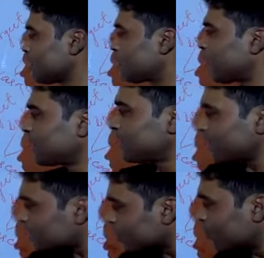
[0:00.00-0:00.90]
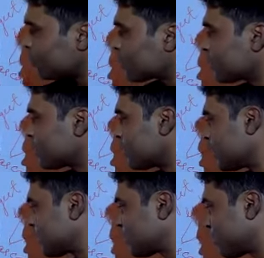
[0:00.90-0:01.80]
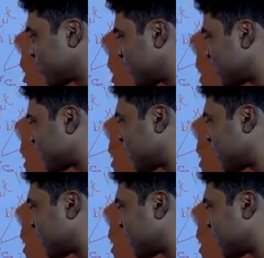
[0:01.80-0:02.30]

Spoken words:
by this route that is known as